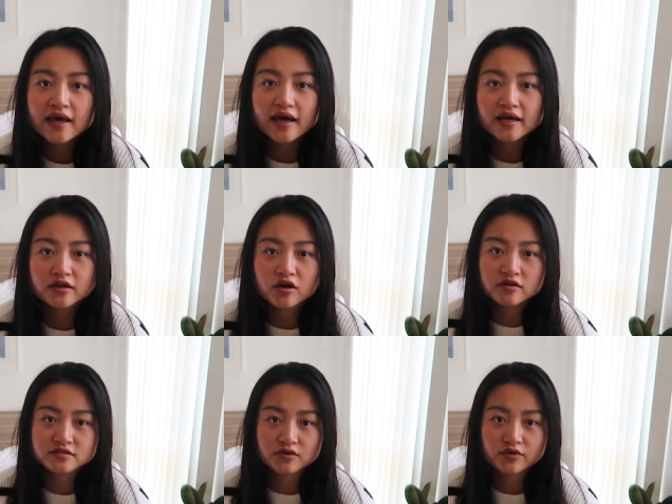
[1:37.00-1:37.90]
and
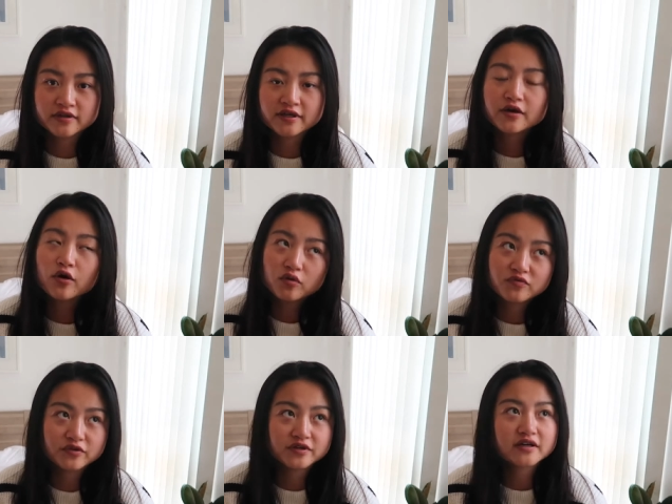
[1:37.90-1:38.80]
consequently,
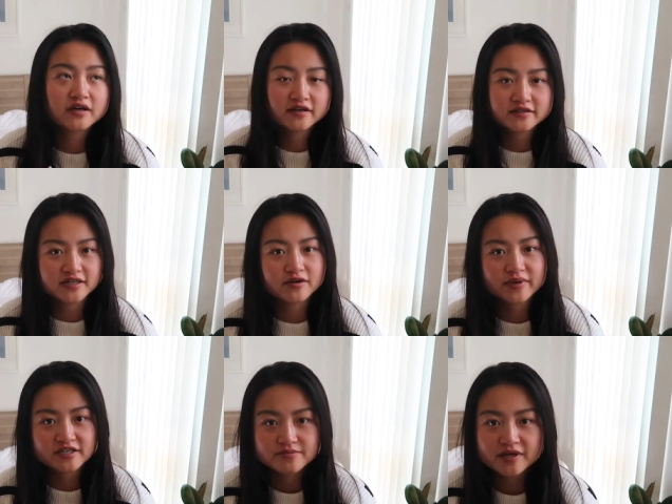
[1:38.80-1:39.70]
hopefully, cutting down
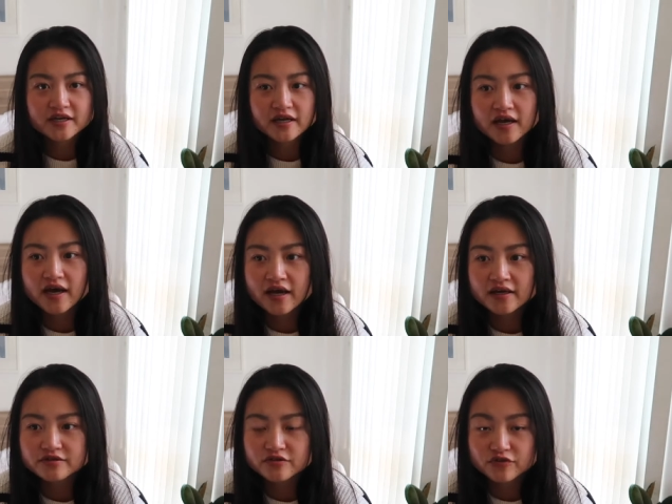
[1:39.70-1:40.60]
my spending
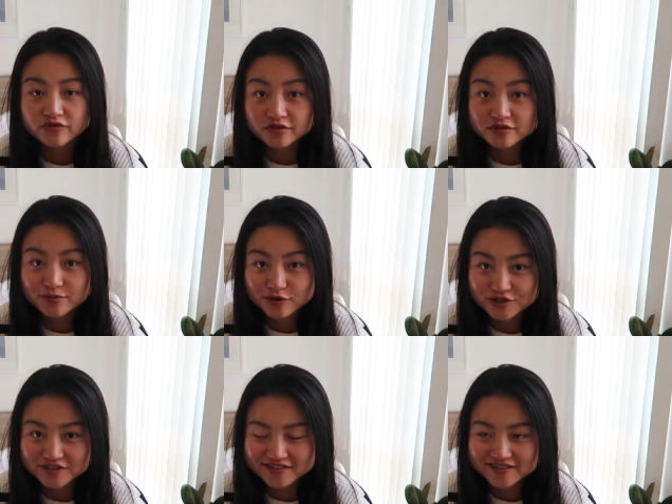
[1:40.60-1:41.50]
and frivolous
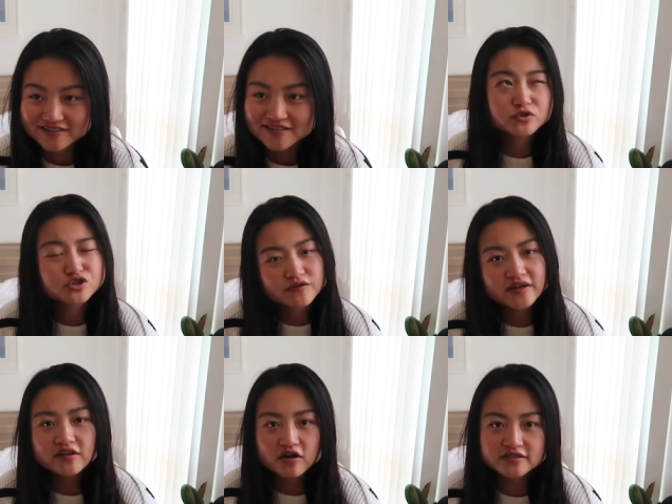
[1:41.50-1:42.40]
purchases.
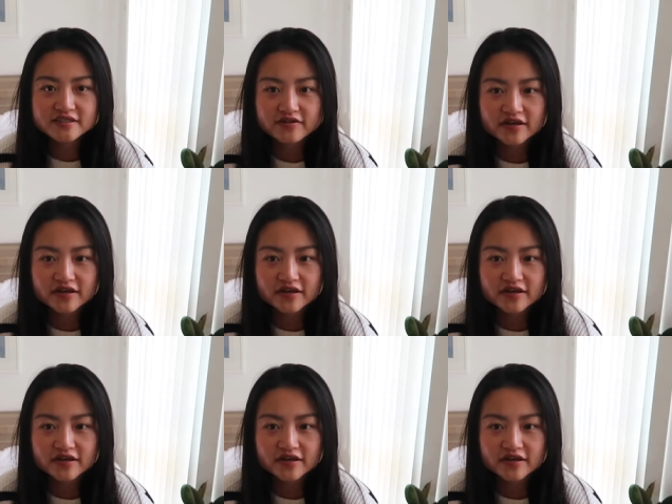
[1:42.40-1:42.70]
During lockdown,